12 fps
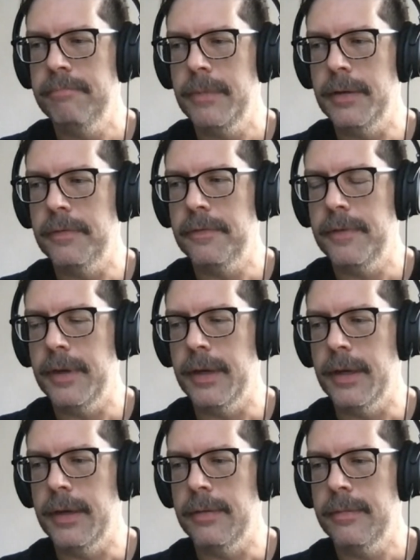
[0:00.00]
If
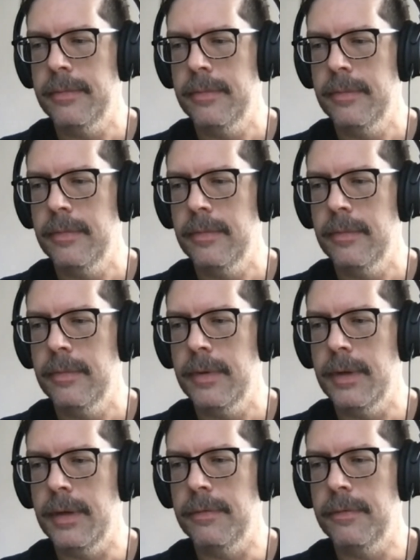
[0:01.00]

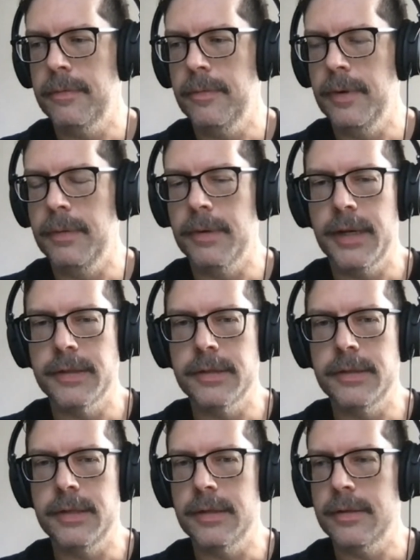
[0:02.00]
we were hesitant